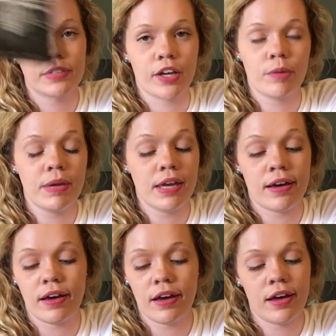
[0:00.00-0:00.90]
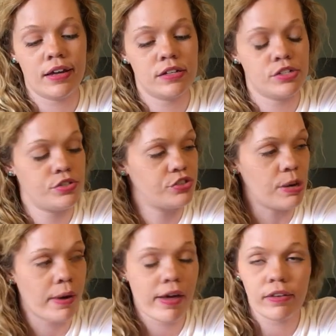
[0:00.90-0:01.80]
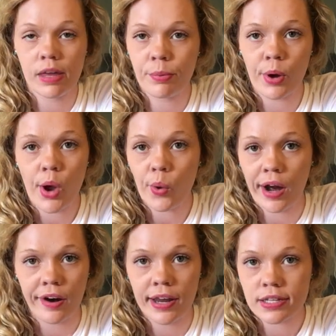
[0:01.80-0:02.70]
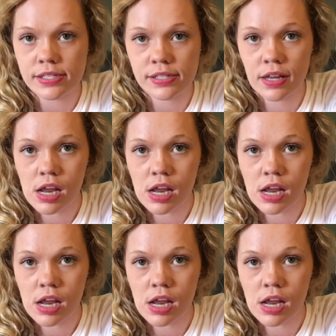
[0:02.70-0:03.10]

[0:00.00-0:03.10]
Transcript: it could be a Gemini, Libra, Aquarius,